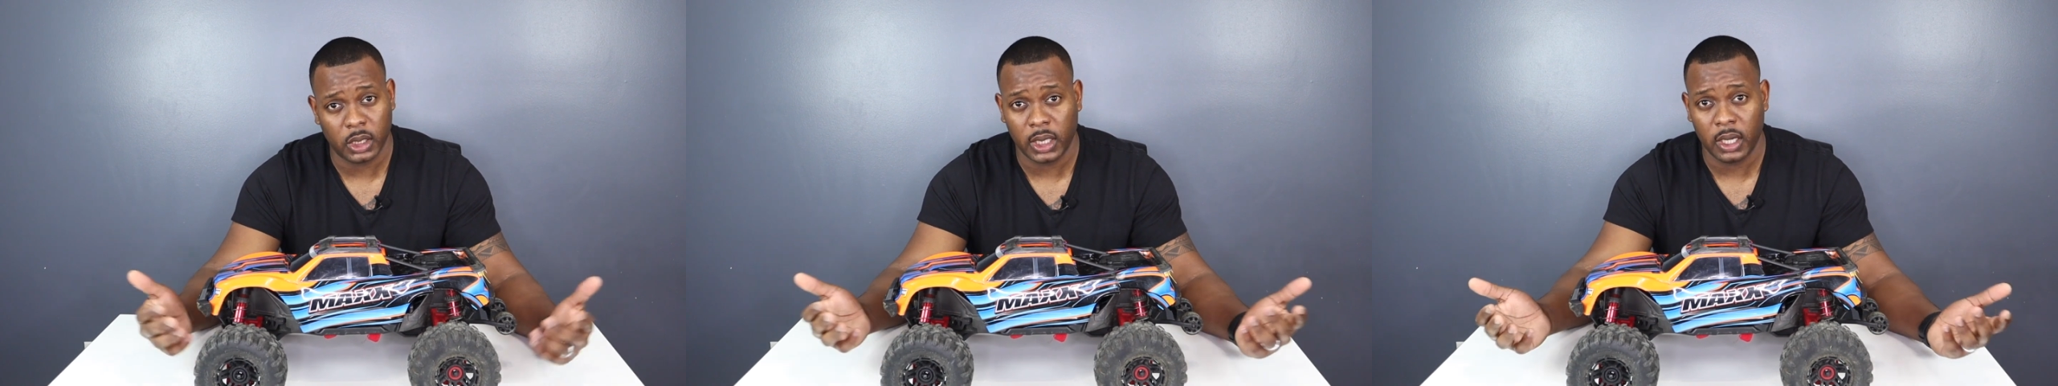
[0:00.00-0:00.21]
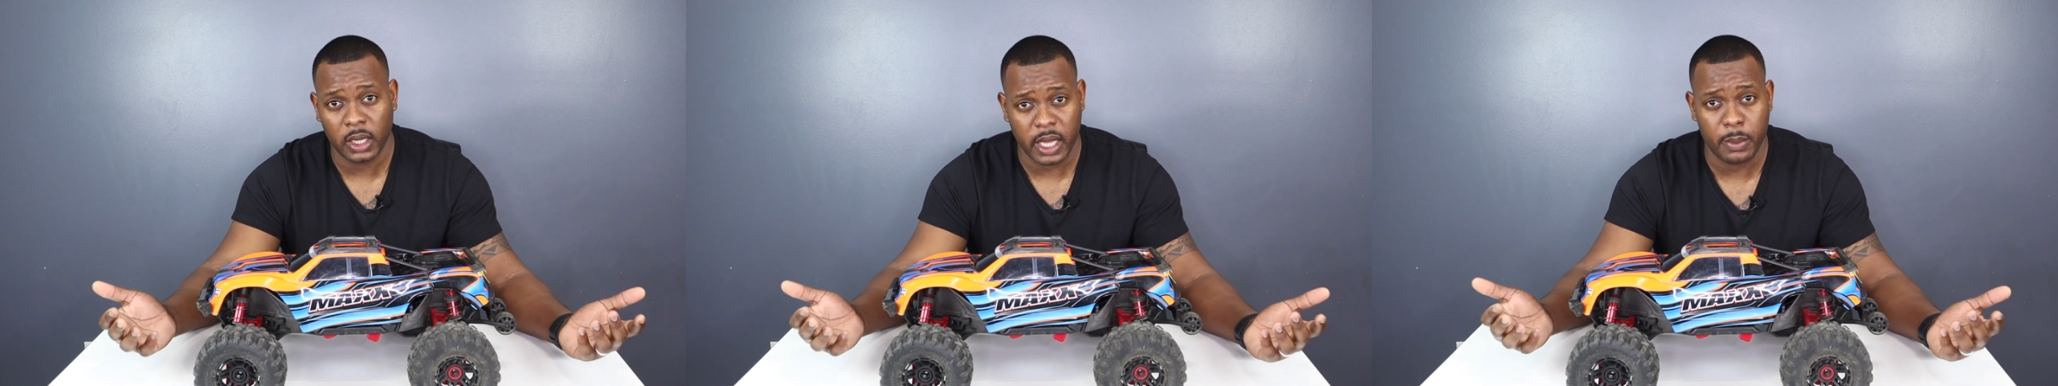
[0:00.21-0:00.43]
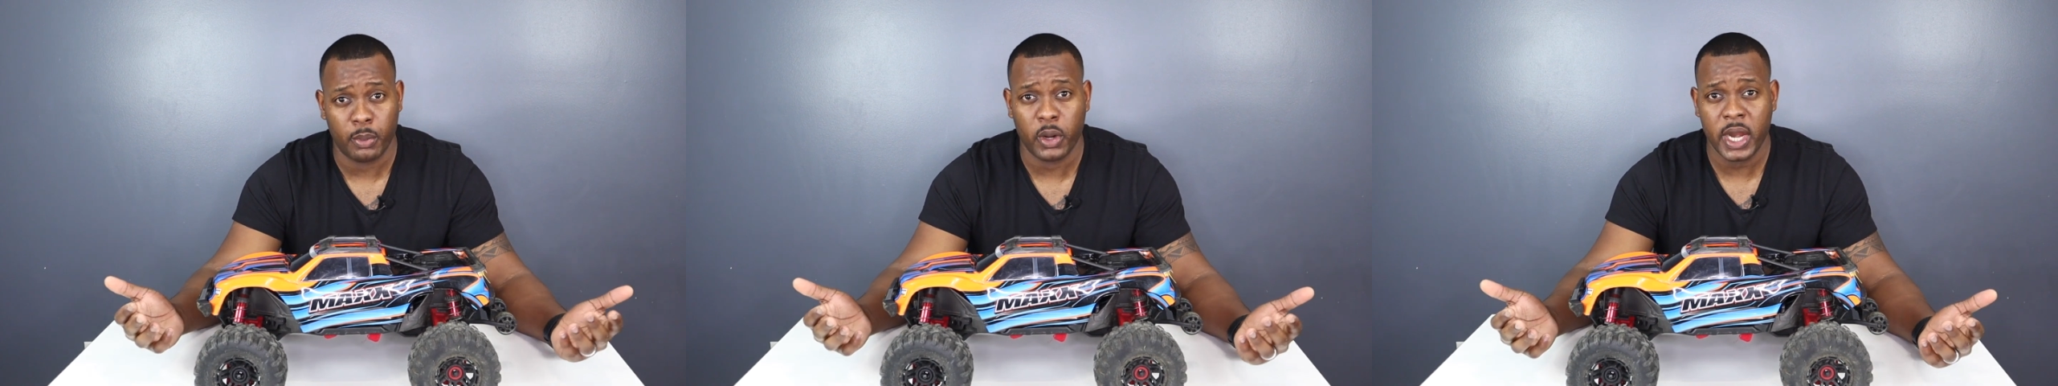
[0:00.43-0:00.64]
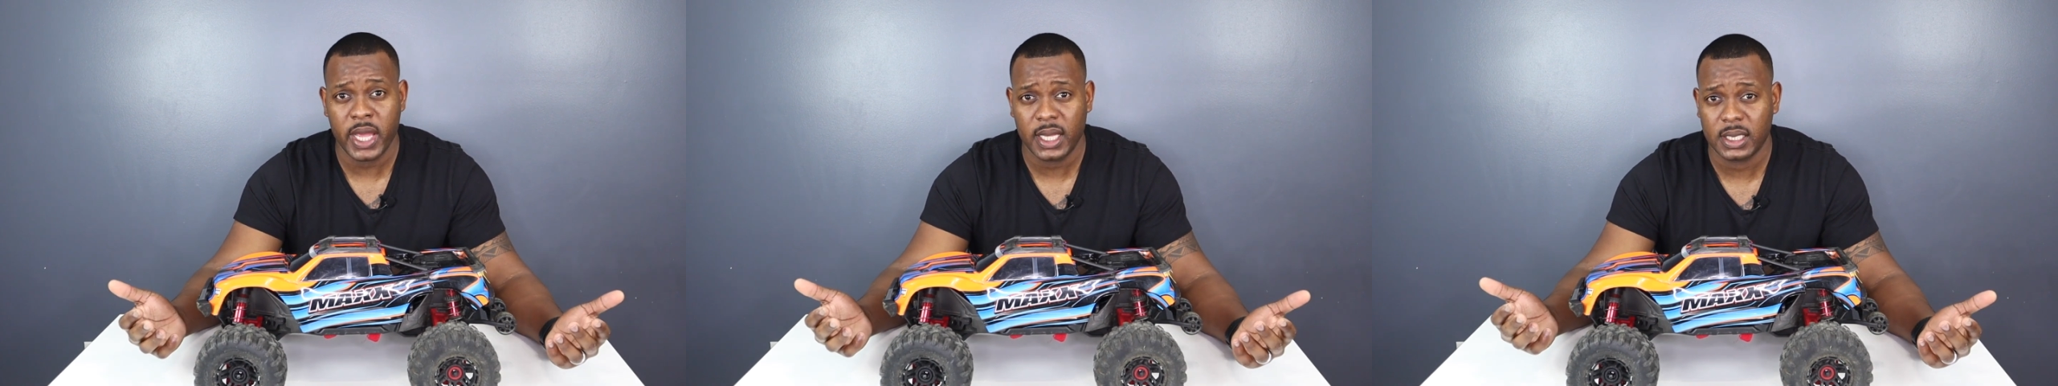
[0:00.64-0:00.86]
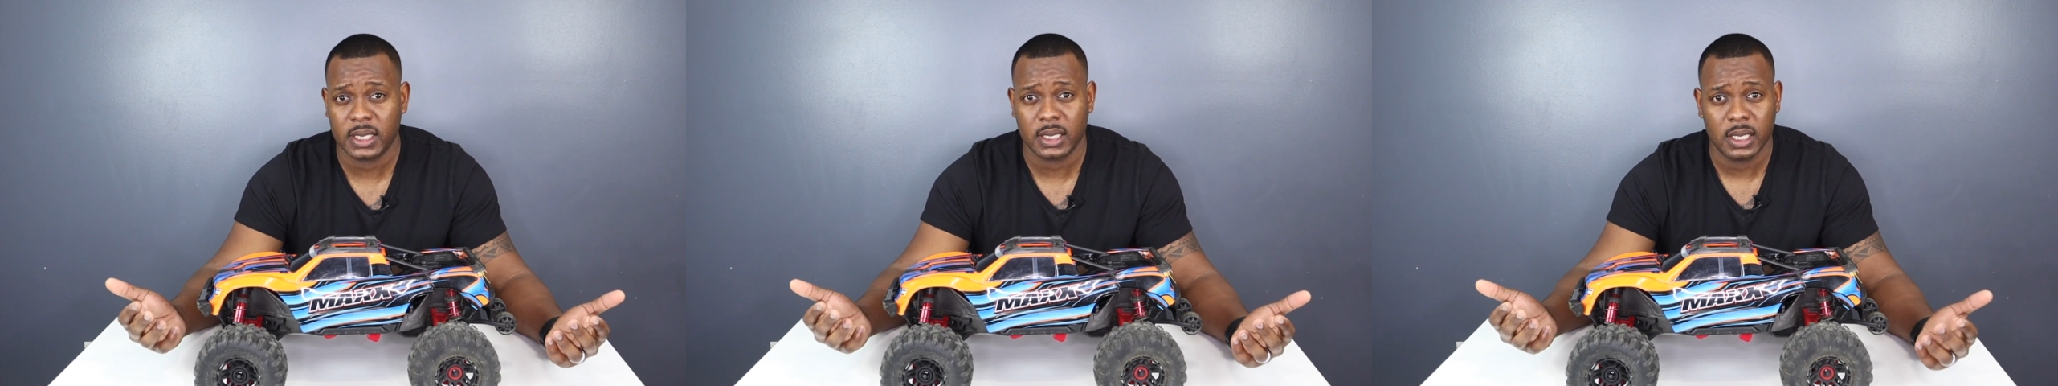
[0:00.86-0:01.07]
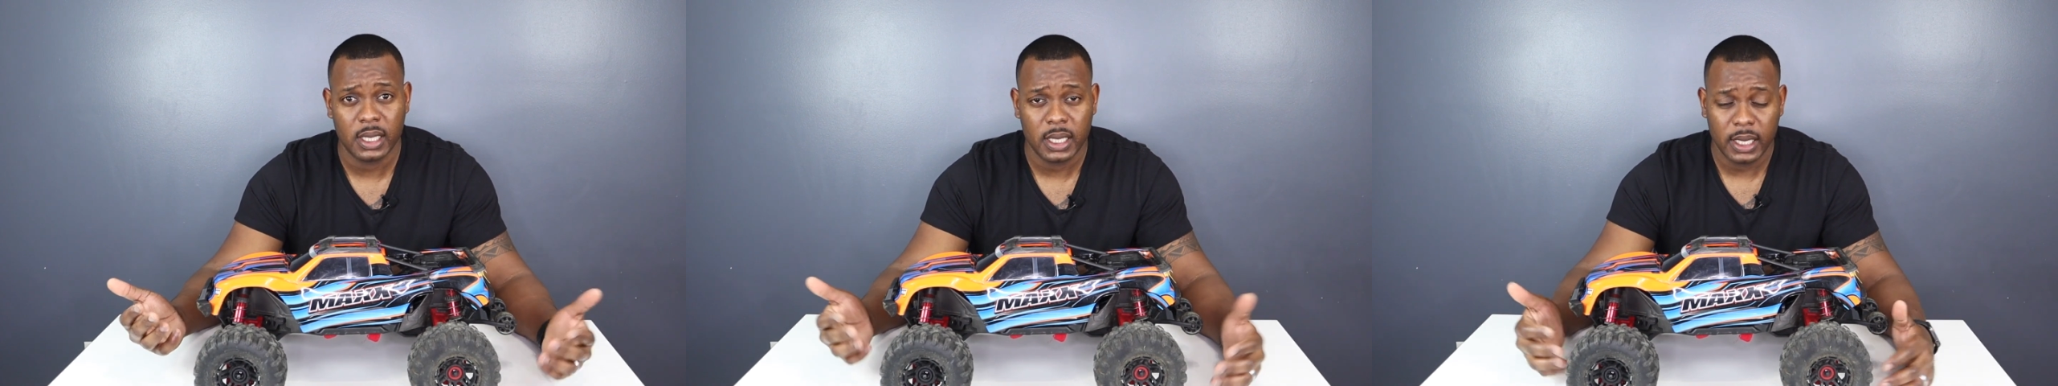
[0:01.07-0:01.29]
unlucky breaks.